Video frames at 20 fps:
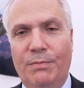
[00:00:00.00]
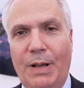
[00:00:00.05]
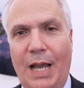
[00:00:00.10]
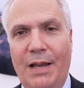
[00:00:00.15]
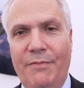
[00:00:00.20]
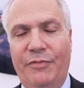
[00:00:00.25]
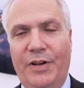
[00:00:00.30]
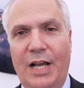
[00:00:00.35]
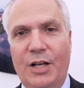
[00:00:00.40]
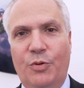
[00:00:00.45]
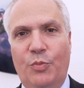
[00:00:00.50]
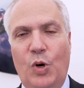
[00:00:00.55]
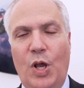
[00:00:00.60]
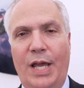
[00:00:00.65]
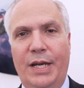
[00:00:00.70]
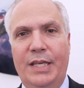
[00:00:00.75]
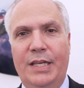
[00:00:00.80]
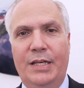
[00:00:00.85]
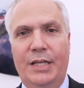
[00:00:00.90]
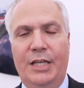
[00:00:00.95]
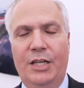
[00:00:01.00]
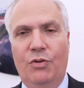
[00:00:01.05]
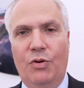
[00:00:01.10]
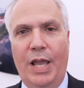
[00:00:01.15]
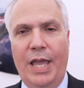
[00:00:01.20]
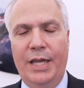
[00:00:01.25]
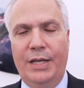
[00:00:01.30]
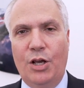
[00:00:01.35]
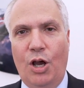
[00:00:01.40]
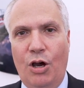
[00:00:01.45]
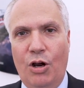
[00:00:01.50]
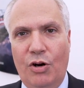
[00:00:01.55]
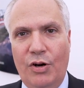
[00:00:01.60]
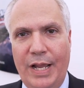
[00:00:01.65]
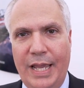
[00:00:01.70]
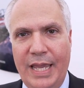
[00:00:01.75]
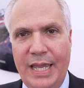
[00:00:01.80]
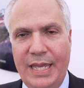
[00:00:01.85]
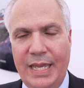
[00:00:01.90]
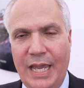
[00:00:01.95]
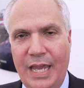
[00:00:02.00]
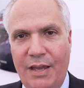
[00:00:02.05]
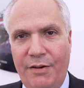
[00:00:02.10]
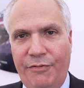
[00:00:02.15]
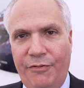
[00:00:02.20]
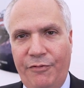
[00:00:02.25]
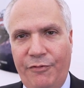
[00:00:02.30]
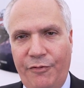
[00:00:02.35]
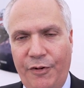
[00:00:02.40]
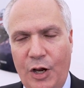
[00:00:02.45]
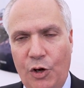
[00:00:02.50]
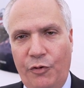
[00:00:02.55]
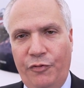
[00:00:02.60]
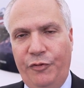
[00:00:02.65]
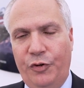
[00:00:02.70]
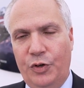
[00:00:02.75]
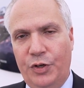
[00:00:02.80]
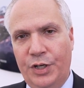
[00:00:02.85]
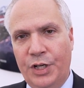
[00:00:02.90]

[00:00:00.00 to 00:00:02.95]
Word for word: I'm Vago Muradian here at R A F Fairford,